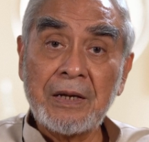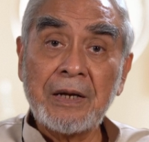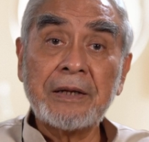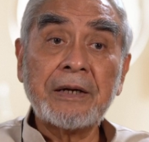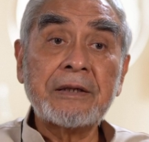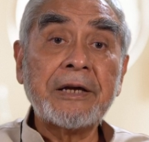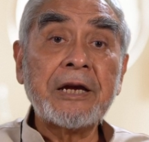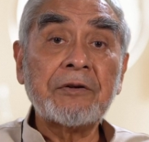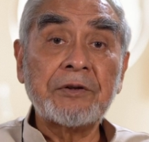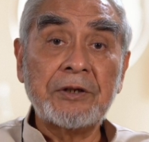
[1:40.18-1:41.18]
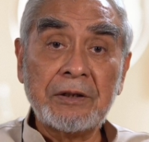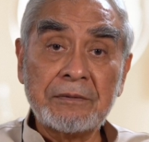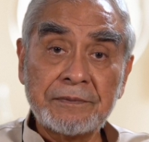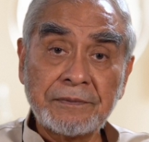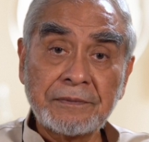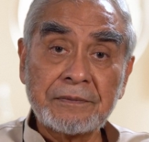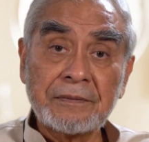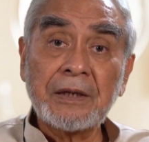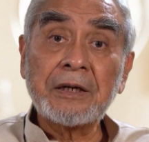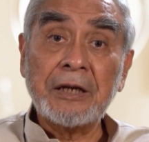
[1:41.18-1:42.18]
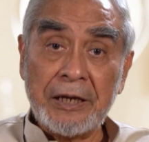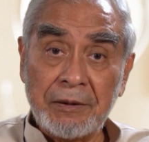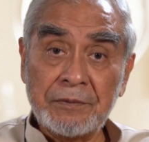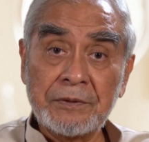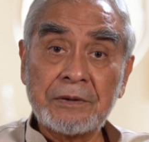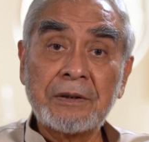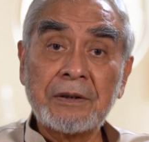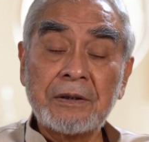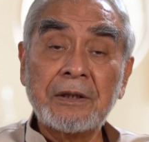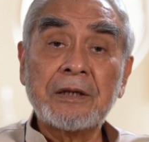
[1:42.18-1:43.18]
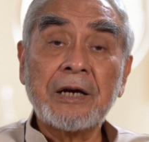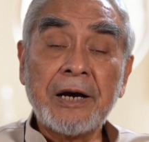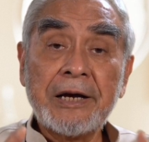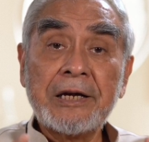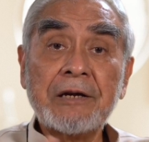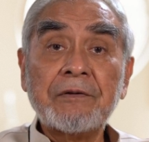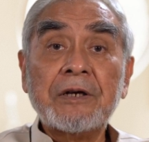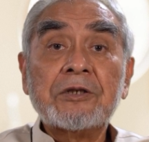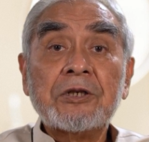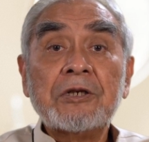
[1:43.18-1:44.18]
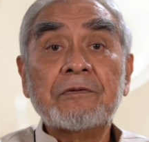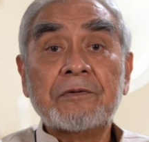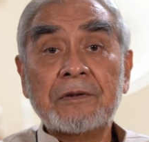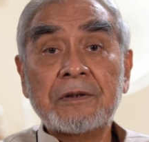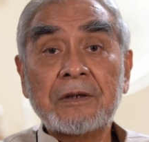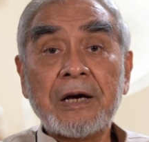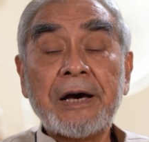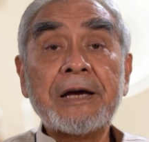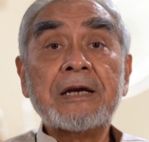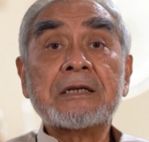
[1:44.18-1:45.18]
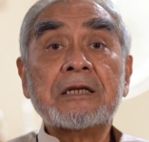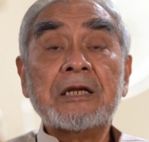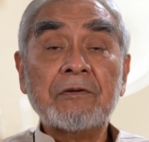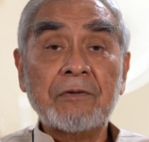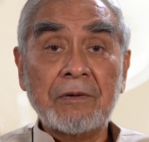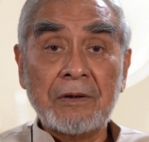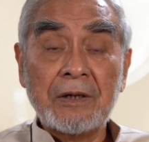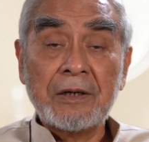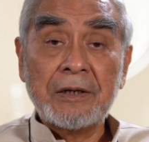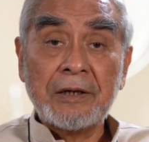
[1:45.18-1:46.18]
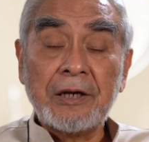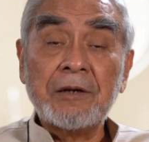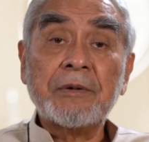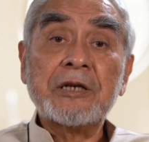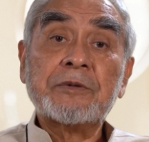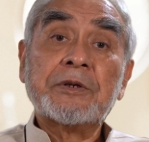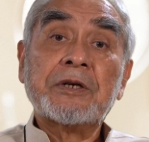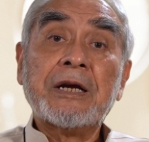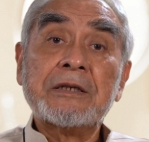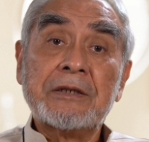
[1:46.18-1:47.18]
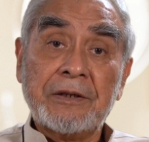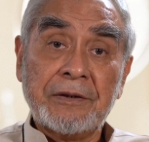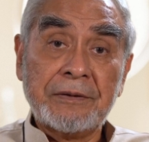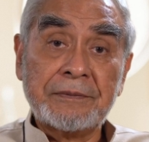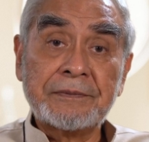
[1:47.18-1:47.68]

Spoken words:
and at the end of the day claims that I have achieved highest level in my specialized area.